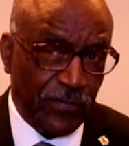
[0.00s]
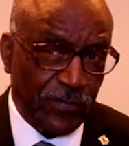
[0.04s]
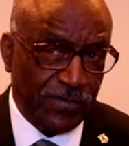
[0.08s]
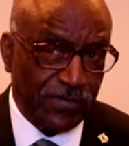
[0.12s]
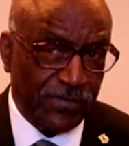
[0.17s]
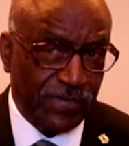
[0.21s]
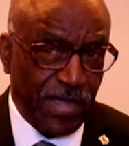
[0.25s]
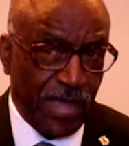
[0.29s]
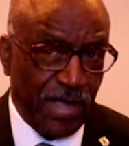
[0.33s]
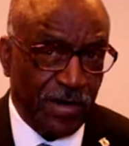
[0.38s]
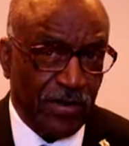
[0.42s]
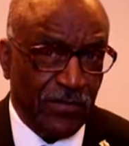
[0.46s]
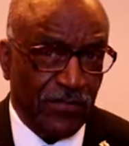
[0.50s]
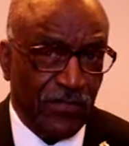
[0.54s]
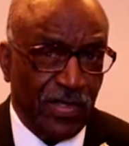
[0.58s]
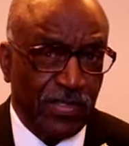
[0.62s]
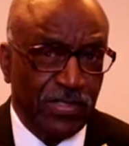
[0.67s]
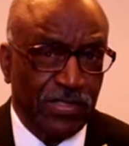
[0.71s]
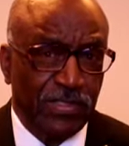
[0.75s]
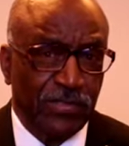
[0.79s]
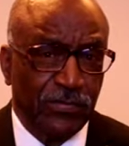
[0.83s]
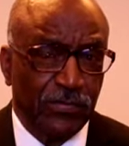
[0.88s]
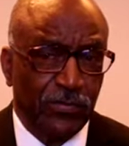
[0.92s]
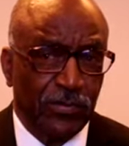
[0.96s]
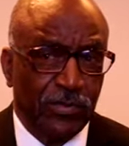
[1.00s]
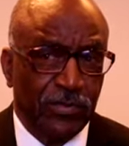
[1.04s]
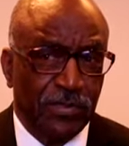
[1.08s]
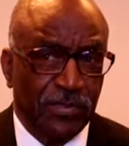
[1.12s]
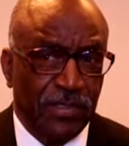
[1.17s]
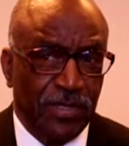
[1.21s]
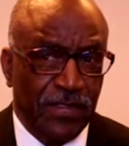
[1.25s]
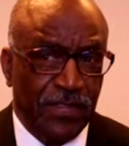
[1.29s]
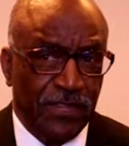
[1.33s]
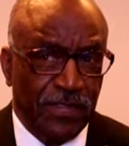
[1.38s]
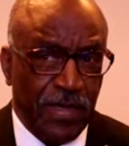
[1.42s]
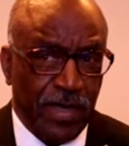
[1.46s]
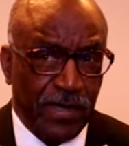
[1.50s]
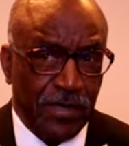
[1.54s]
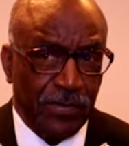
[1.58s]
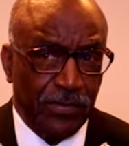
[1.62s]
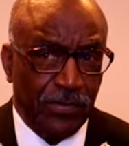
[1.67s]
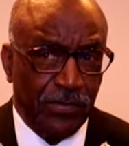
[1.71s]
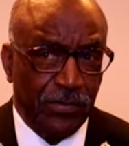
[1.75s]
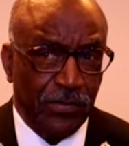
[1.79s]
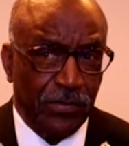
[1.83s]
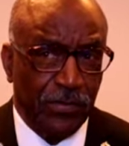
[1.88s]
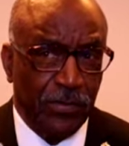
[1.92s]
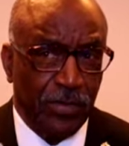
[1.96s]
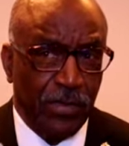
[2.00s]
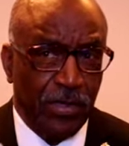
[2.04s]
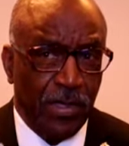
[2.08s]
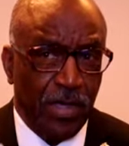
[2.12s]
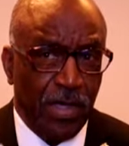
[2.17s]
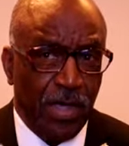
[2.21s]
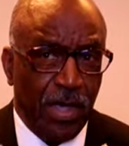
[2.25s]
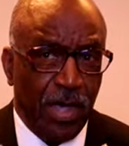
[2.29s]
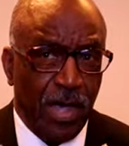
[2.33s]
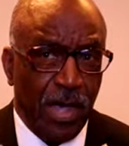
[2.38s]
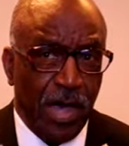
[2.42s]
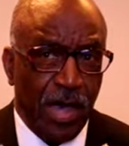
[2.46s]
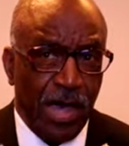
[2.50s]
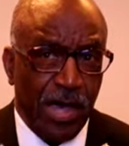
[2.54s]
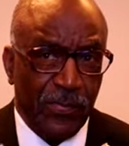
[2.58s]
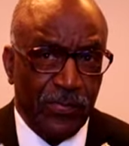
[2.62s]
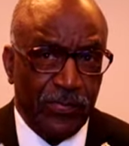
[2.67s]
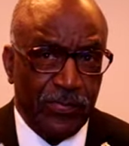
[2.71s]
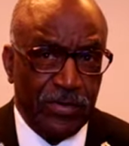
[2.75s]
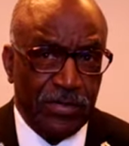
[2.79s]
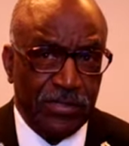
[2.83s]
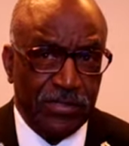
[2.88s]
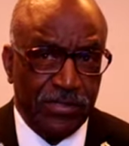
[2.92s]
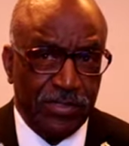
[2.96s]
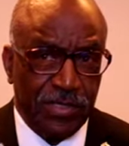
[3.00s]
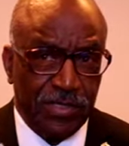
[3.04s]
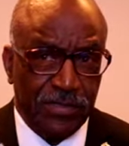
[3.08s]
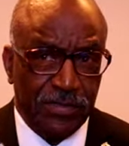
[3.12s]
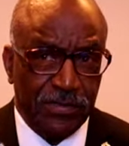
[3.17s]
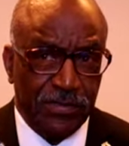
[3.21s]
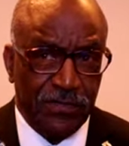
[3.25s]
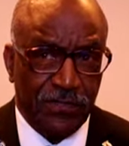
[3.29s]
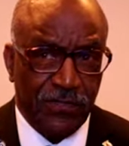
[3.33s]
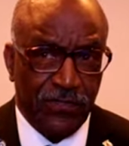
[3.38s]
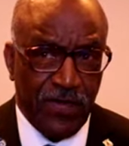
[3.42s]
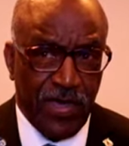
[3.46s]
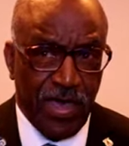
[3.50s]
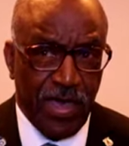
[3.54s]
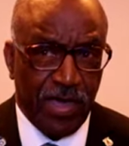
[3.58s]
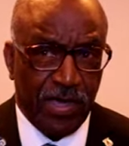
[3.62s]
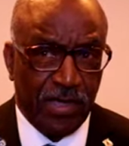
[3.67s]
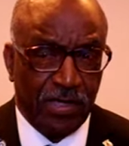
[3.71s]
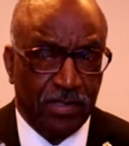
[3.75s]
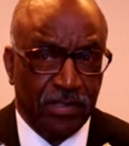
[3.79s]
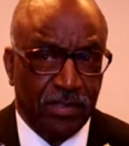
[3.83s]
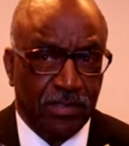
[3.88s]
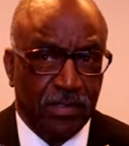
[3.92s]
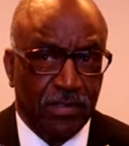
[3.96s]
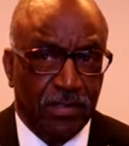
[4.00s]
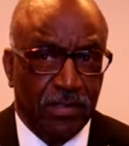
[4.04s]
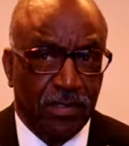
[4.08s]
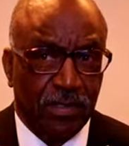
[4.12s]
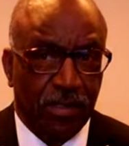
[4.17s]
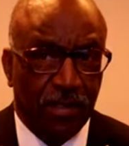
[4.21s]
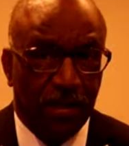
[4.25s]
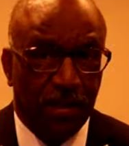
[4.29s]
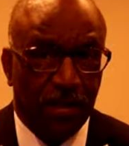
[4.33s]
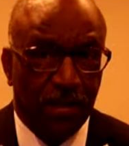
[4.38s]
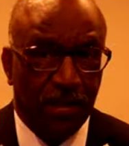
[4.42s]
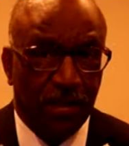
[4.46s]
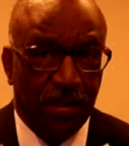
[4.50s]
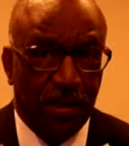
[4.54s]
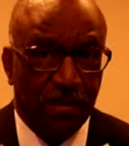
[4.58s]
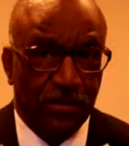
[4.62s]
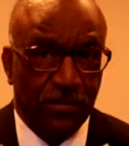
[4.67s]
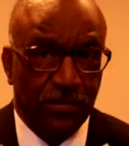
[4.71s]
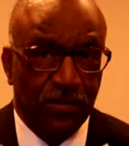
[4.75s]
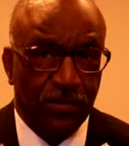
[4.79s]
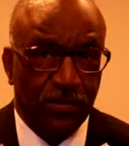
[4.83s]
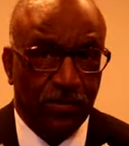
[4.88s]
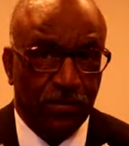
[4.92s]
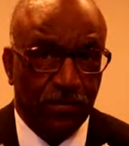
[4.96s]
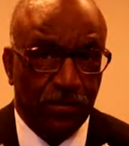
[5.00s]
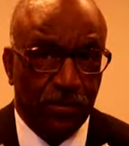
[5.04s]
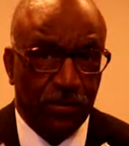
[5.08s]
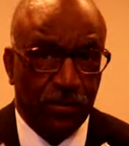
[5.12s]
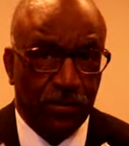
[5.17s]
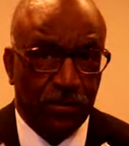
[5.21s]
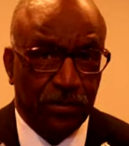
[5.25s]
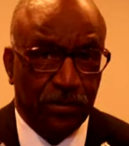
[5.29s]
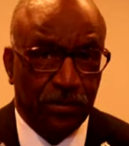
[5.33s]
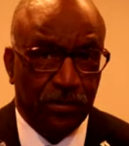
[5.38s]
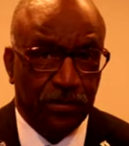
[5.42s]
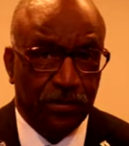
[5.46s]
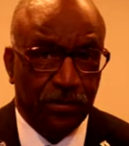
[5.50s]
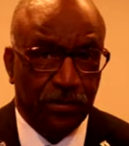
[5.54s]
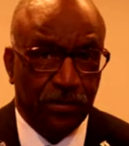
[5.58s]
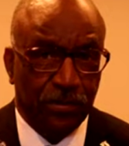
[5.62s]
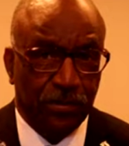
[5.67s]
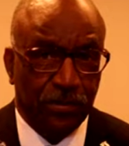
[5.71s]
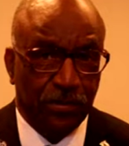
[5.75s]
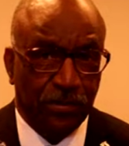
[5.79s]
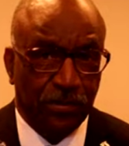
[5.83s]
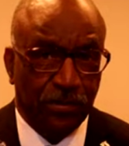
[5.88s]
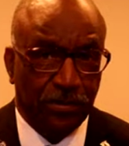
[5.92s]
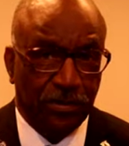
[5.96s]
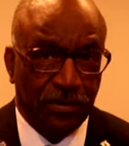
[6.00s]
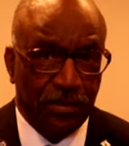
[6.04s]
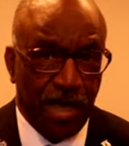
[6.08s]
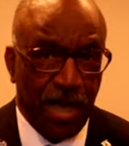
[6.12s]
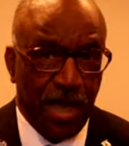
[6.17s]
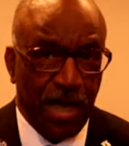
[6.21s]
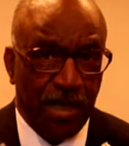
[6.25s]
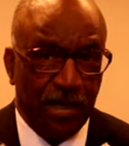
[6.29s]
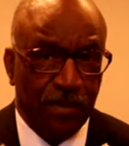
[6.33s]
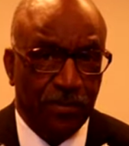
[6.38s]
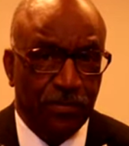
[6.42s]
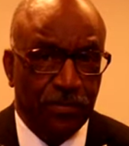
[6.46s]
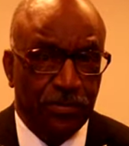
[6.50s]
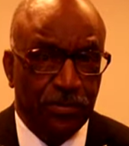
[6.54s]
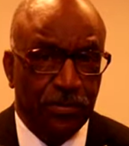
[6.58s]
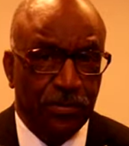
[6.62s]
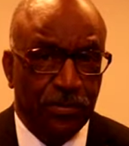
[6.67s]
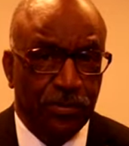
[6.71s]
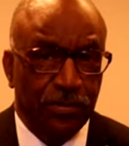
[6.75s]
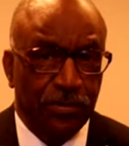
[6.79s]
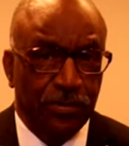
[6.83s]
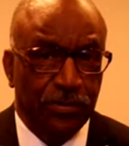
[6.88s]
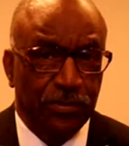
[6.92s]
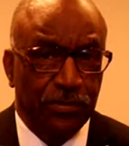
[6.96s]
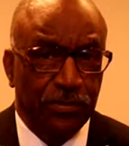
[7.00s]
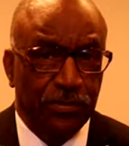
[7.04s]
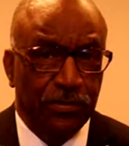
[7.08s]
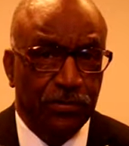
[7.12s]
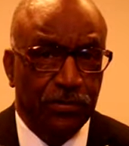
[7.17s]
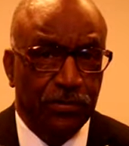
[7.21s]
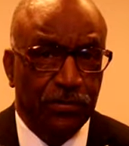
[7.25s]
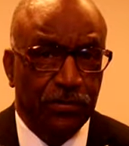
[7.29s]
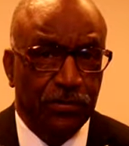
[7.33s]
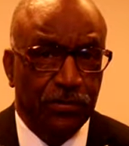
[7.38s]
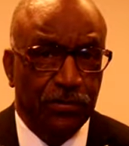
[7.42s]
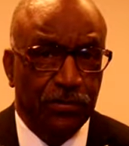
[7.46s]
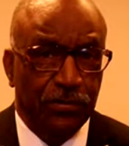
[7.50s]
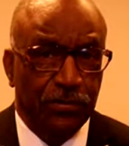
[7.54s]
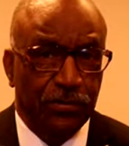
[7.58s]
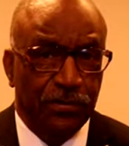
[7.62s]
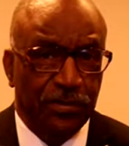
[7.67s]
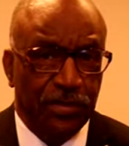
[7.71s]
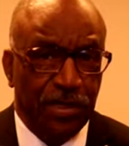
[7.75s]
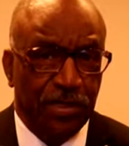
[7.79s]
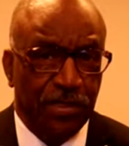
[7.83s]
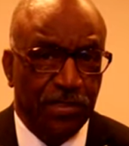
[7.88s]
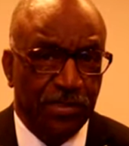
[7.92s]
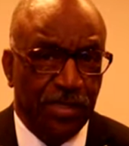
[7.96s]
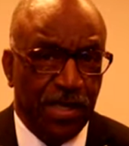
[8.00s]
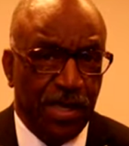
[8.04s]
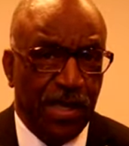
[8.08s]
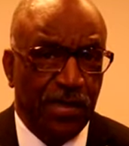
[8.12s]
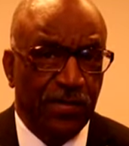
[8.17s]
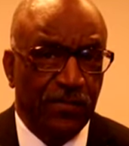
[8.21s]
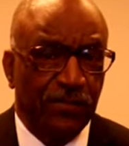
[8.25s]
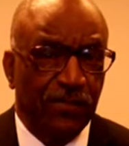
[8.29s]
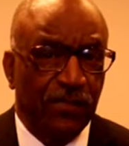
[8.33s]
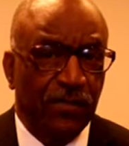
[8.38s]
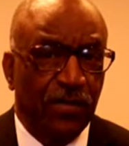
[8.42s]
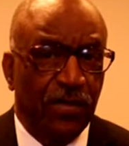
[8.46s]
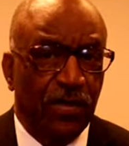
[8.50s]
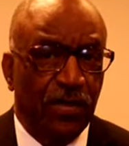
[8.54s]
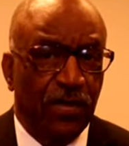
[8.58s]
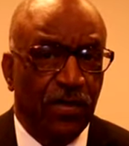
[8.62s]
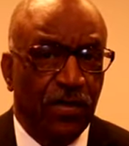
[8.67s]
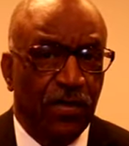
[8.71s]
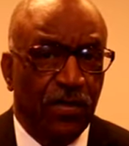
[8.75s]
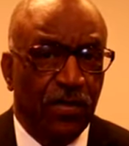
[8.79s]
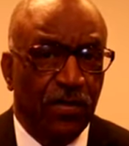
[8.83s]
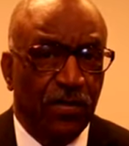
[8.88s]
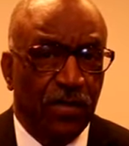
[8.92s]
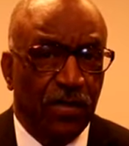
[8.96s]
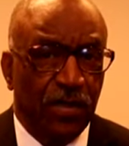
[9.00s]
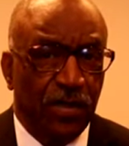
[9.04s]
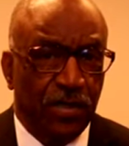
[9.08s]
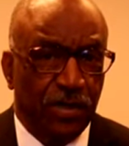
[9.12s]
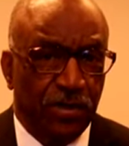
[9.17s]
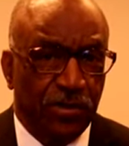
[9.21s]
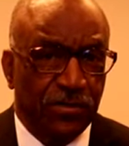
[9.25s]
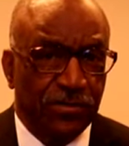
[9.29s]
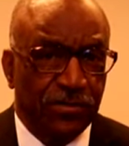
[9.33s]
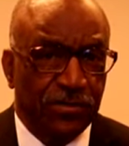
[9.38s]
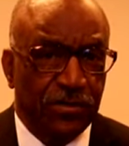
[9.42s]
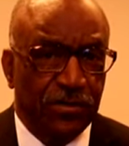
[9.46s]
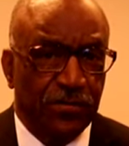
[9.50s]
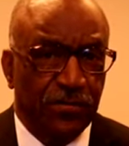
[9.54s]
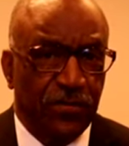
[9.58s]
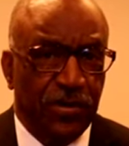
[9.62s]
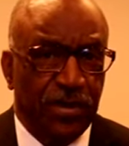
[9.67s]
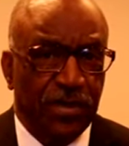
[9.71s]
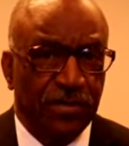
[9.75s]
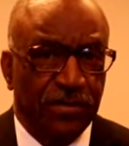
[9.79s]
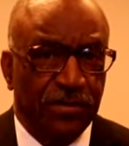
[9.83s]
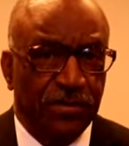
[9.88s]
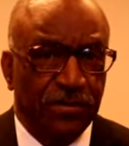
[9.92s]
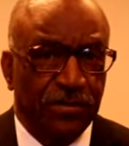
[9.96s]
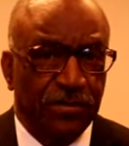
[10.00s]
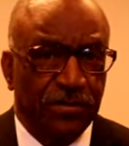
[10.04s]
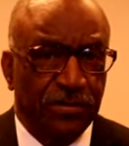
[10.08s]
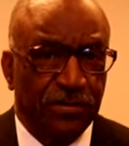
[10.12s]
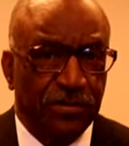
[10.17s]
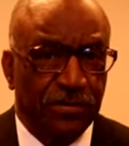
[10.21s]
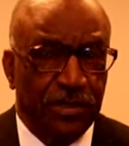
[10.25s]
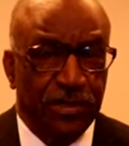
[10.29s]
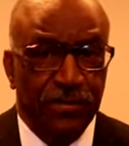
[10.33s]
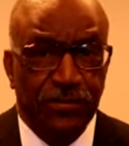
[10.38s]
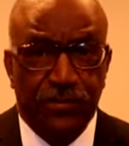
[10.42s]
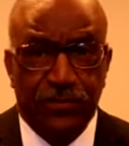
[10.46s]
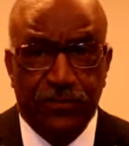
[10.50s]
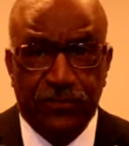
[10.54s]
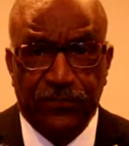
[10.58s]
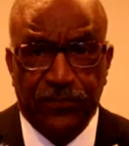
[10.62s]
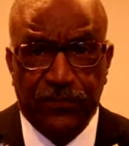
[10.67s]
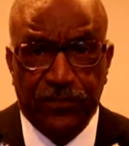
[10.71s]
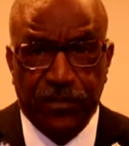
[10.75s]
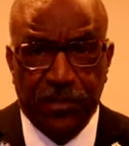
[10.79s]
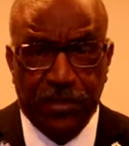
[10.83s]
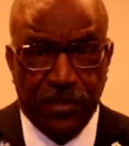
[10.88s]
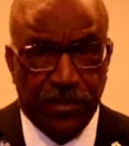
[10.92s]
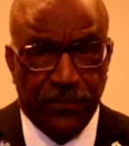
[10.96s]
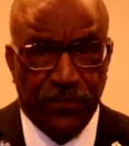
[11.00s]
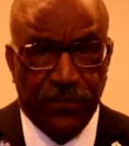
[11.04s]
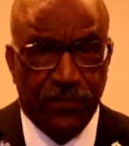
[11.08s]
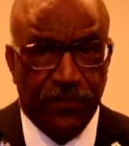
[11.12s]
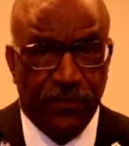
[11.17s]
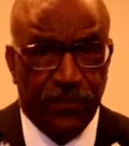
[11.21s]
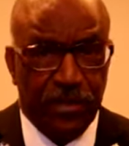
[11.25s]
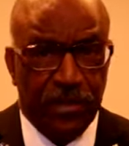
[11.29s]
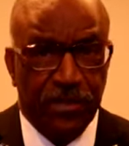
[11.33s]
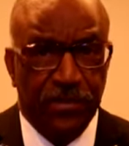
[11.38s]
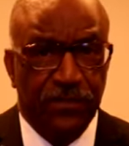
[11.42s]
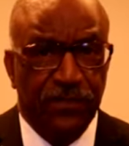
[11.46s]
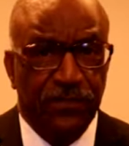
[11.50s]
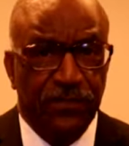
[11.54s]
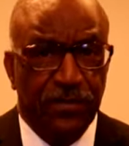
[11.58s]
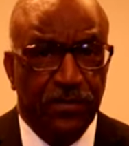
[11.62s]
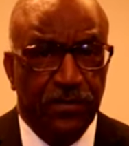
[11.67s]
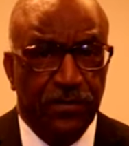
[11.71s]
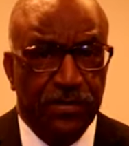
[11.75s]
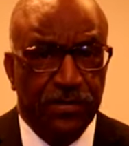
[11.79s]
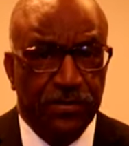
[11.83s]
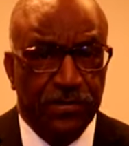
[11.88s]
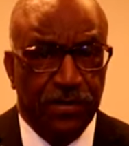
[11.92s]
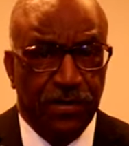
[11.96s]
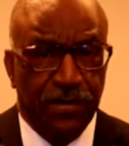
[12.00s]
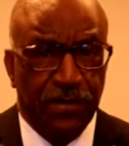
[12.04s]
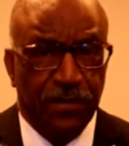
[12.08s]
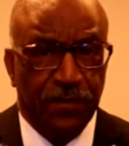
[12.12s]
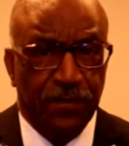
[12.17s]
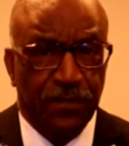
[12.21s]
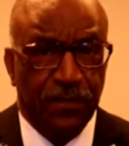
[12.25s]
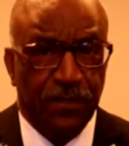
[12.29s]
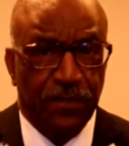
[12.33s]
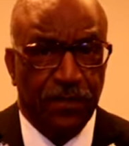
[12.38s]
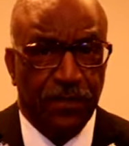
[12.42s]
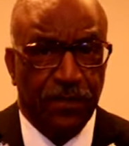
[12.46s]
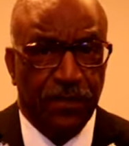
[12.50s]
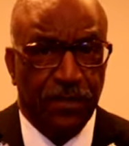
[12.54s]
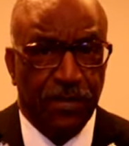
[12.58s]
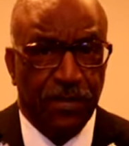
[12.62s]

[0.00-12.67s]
to, before you sign off, I just want to say thank you. Oh, I appreciate sure. Oh. that that you took time to take time in consideration just for the interview itself.